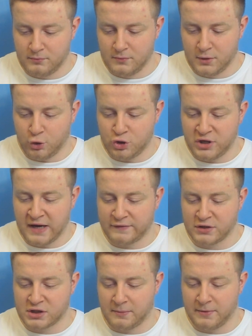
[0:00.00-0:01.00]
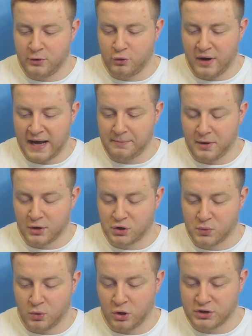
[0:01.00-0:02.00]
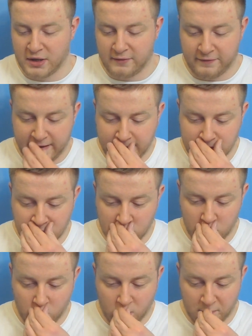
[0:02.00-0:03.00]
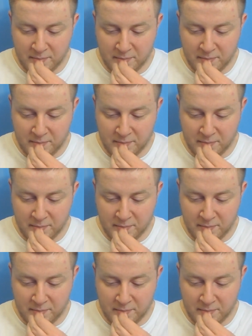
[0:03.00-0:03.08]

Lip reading: could you give to someone who high bar squats and finds lower